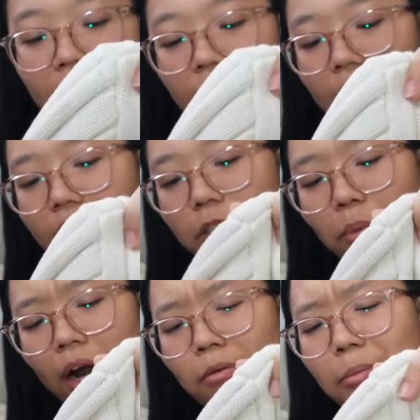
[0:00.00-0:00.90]
This is
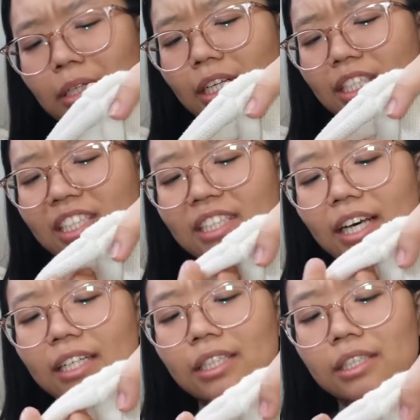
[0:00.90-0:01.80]
probably a
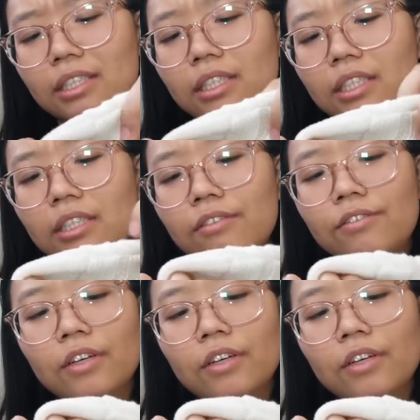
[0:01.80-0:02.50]
set-in sleeve,